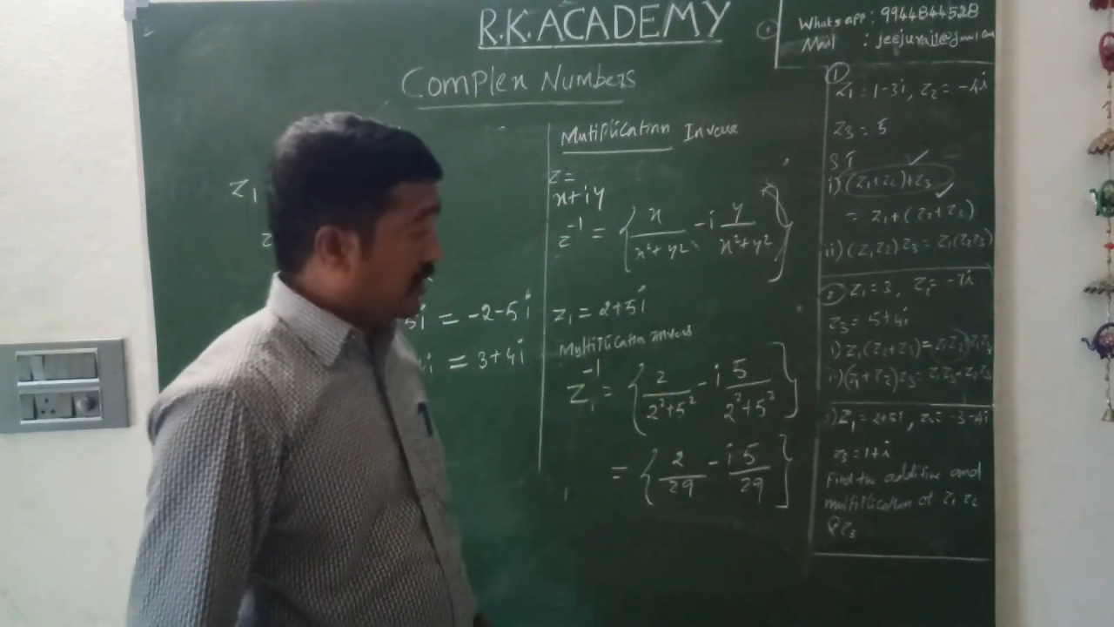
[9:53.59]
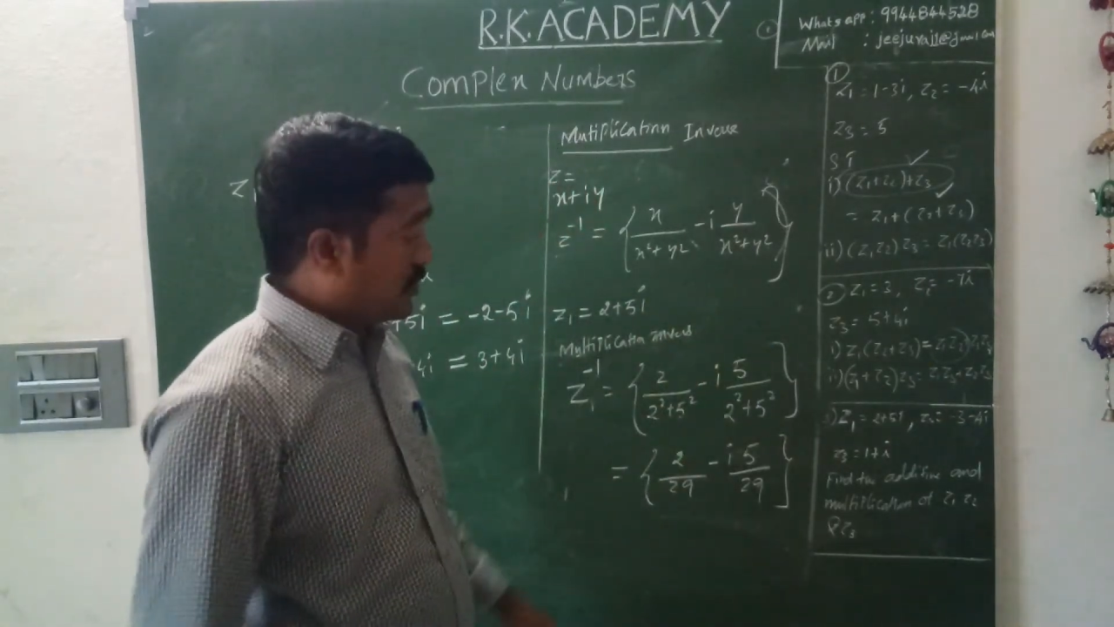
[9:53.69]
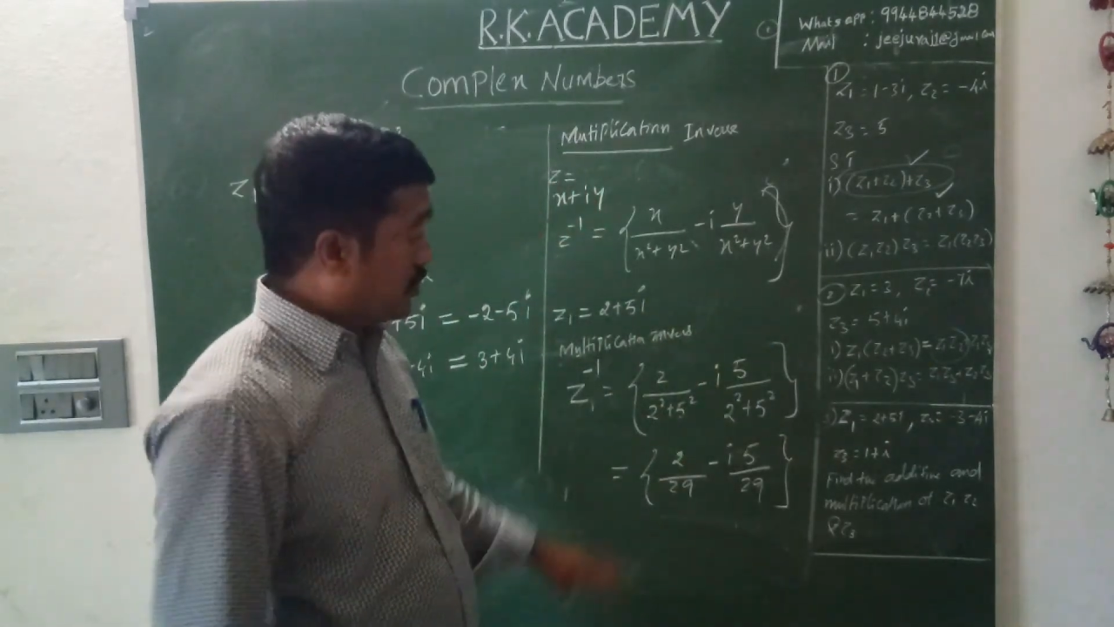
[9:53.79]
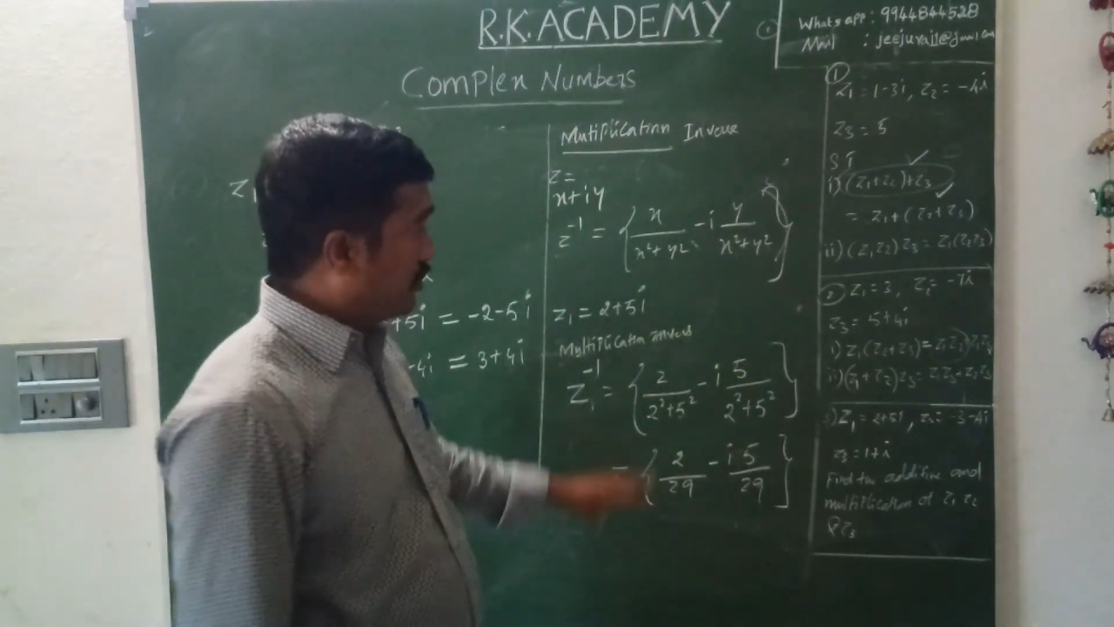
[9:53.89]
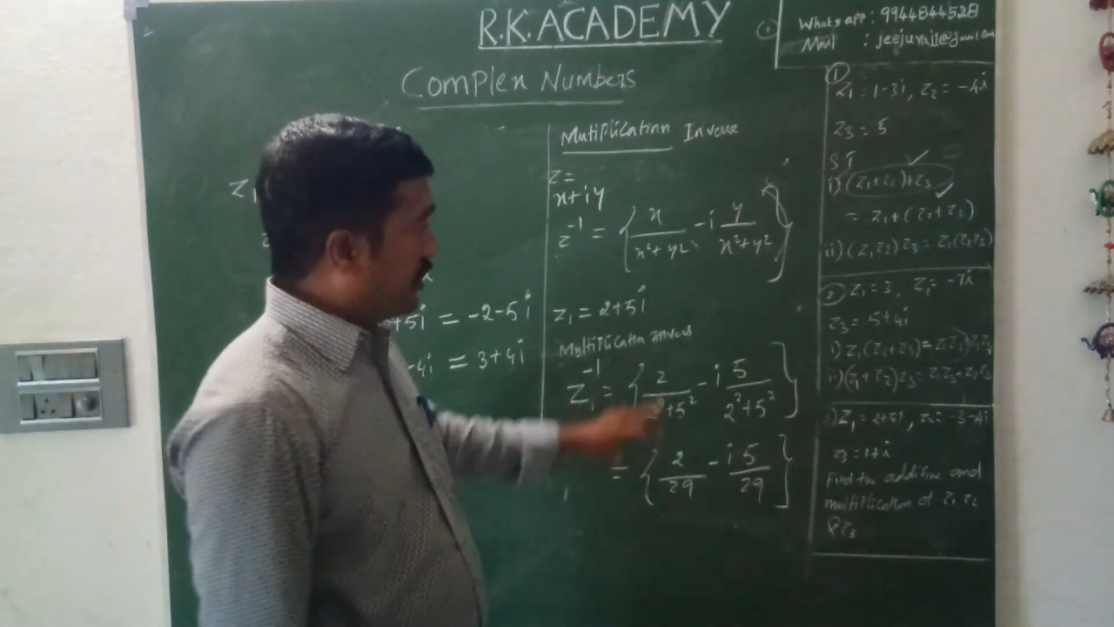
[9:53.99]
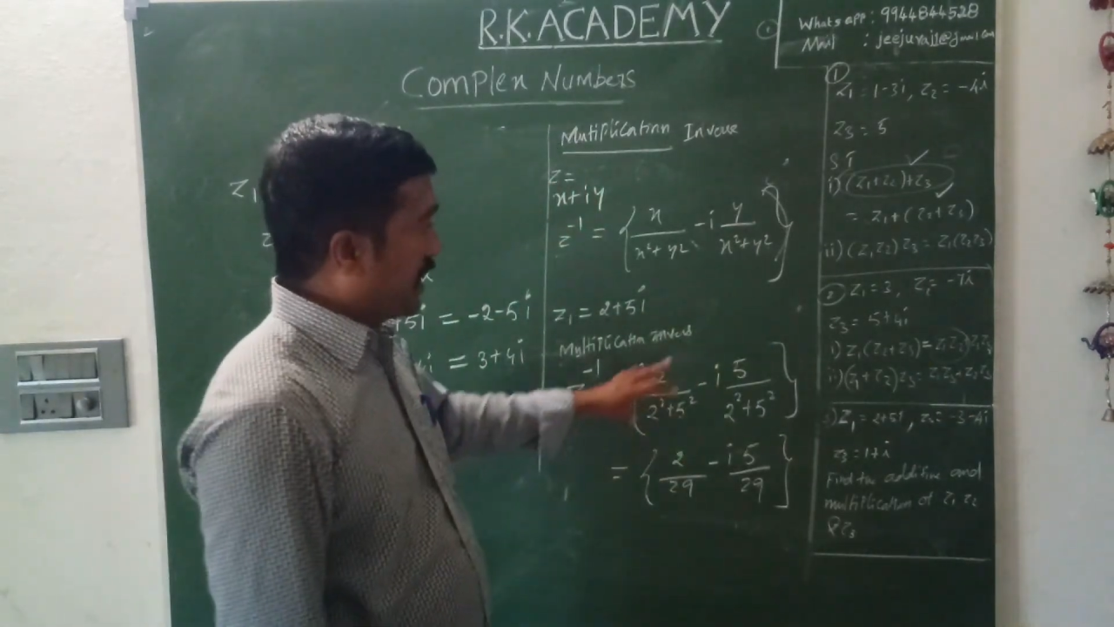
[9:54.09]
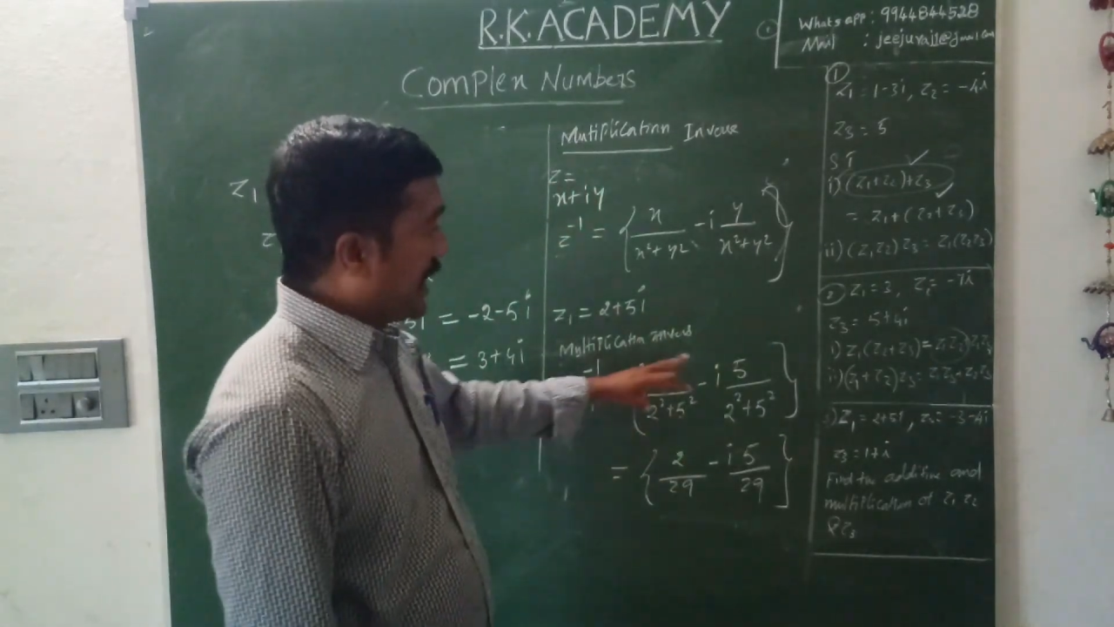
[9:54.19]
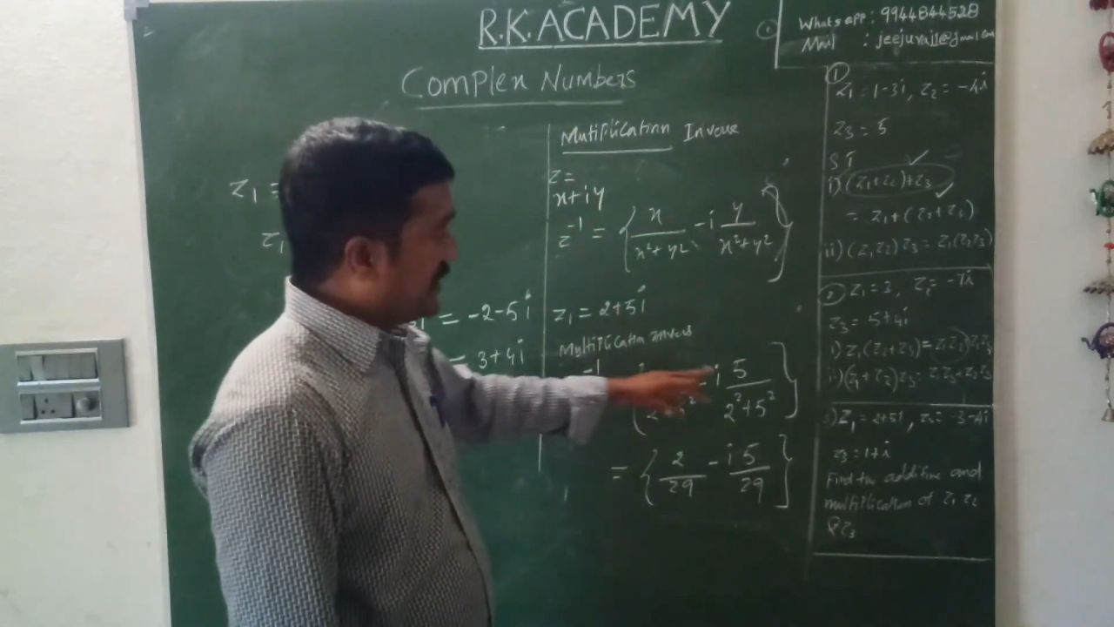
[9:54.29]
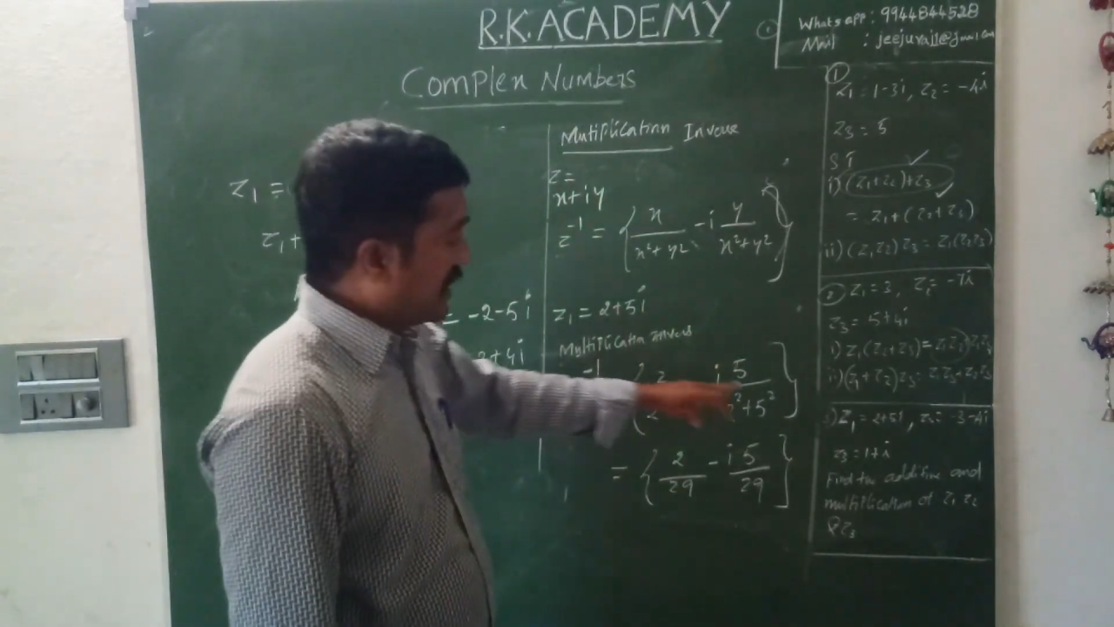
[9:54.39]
just you try